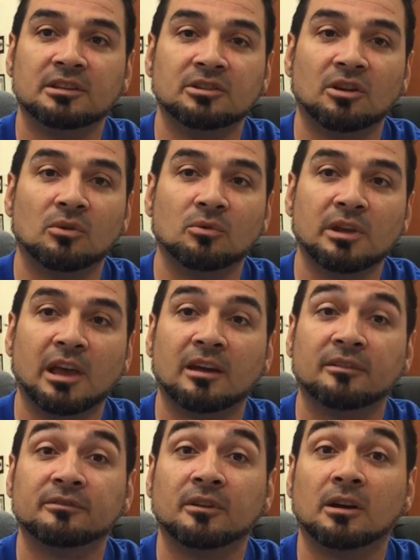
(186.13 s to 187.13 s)
You know, we
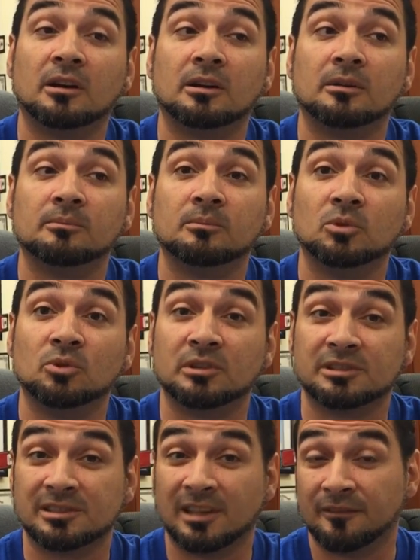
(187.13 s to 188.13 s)
have
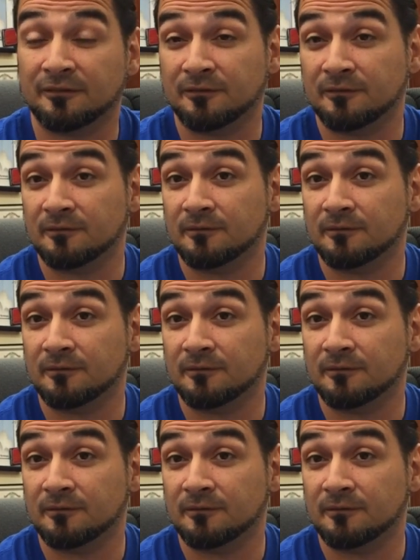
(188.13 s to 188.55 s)
units that